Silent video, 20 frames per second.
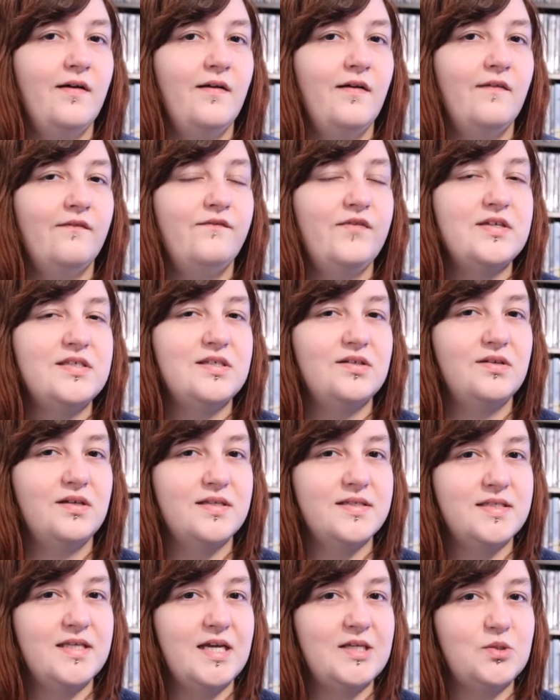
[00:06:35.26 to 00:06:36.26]
physical
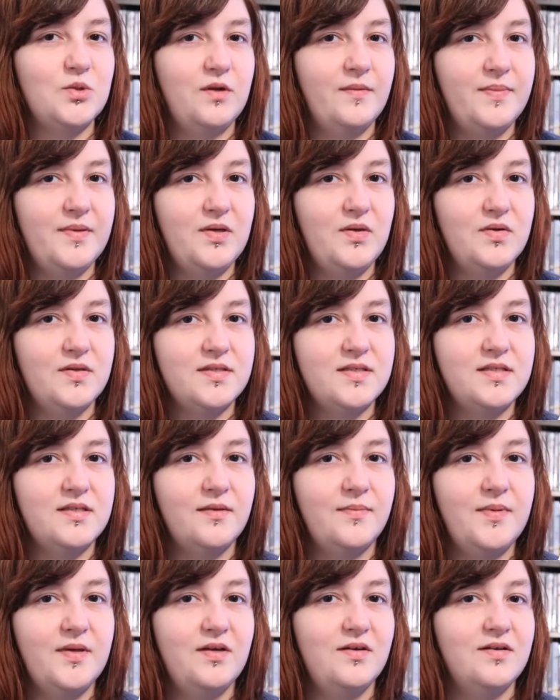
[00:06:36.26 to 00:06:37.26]
and sexual abuse,
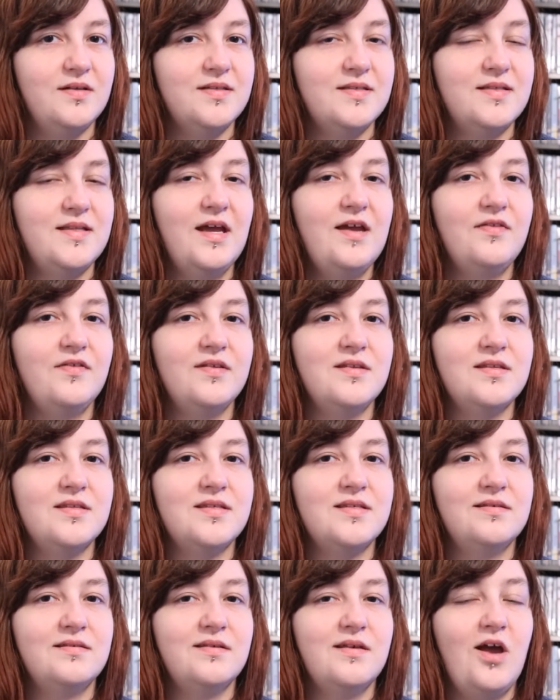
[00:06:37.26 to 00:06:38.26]
because
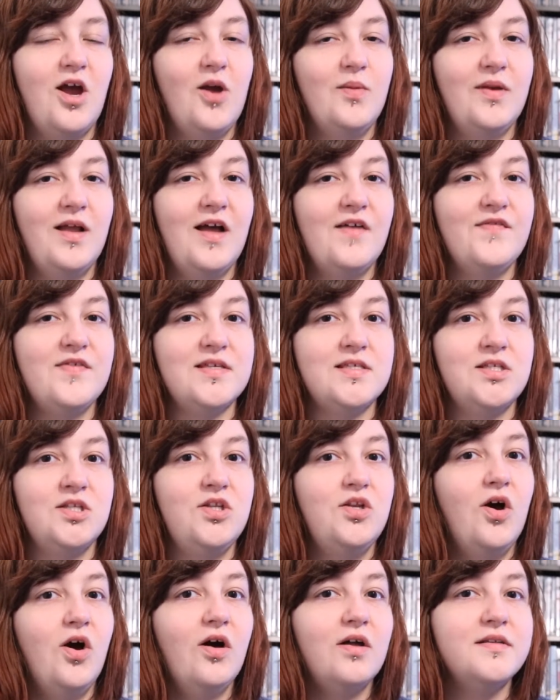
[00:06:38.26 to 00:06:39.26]
Nathan's home life is
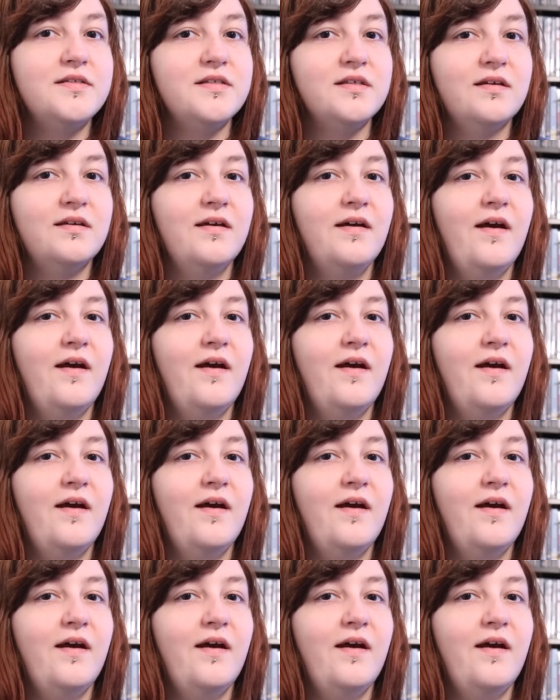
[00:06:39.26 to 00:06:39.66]
not